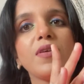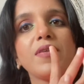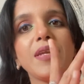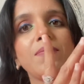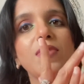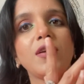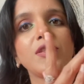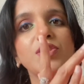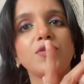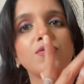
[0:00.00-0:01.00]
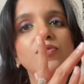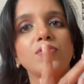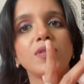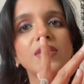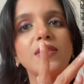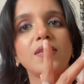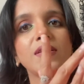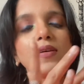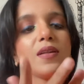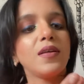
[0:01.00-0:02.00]
cream blush to see
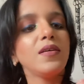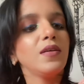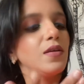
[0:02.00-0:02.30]
the color.